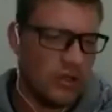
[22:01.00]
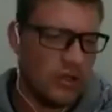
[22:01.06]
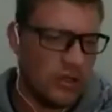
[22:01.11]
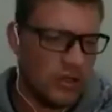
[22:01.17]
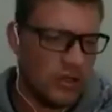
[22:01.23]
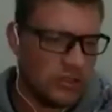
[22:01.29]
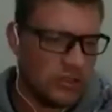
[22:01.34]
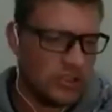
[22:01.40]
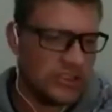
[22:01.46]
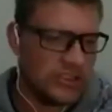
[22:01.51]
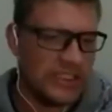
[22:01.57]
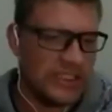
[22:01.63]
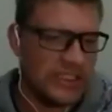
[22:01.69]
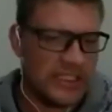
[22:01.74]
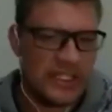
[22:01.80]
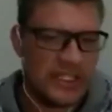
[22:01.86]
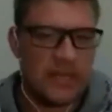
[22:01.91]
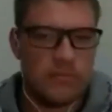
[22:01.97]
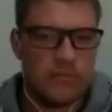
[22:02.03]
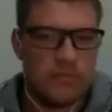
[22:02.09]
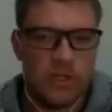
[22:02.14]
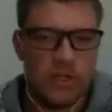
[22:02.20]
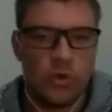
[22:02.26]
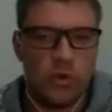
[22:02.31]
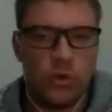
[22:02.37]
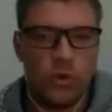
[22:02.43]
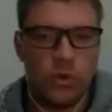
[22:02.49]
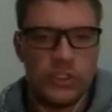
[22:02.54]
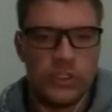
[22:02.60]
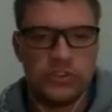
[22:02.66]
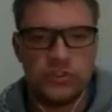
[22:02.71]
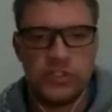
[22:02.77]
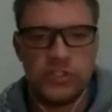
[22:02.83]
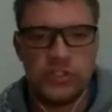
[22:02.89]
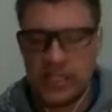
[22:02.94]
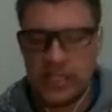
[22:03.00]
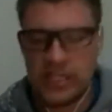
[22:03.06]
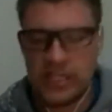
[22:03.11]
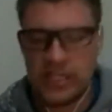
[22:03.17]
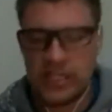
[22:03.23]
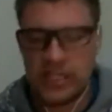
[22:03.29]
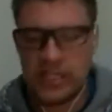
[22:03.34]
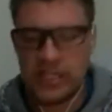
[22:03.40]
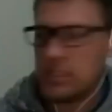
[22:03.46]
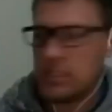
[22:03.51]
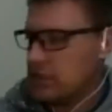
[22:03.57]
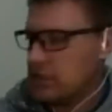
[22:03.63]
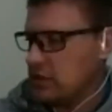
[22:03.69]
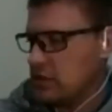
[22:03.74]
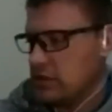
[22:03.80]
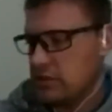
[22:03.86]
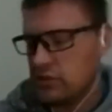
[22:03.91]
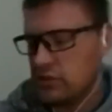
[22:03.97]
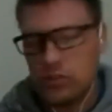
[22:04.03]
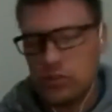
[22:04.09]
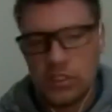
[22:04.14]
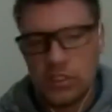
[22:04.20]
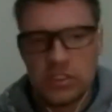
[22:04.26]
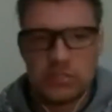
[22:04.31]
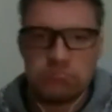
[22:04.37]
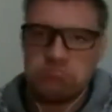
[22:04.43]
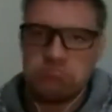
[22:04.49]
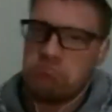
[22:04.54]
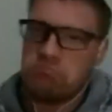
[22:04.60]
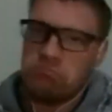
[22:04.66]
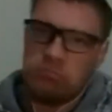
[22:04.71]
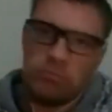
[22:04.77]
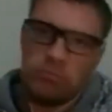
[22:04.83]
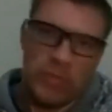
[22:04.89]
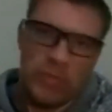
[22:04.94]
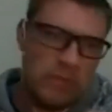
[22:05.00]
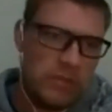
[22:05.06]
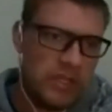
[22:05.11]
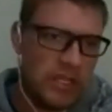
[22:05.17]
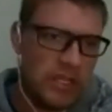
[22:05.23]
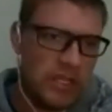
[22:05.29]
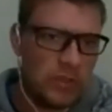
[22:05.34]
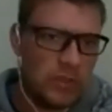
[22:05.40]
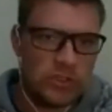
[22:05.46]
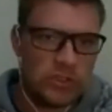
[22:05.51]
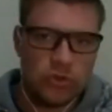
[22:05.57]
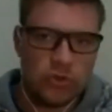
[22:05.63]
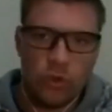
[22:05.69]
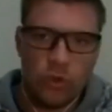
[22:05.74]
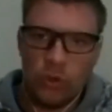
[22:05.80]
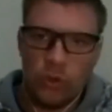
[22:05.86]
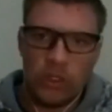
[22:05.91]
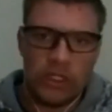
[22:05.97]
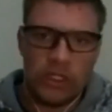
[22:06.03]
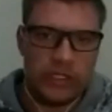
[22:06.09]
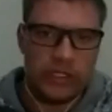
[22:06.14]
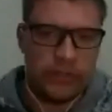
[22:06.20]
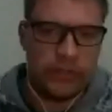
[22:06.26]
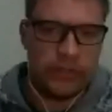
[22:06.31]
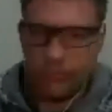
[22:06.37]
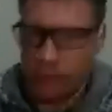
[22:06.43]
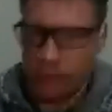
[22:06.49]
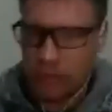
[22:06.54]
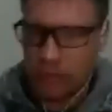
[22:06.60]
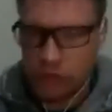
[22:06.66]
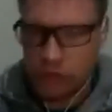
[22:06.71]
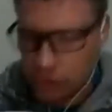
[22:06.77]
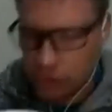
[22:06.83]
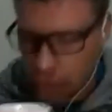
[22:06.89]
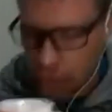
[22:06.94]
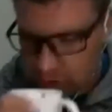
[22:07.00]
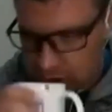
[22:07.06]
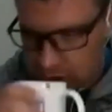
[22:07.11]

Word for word: to sit them according to their age? Sure, maybe they were tall and short,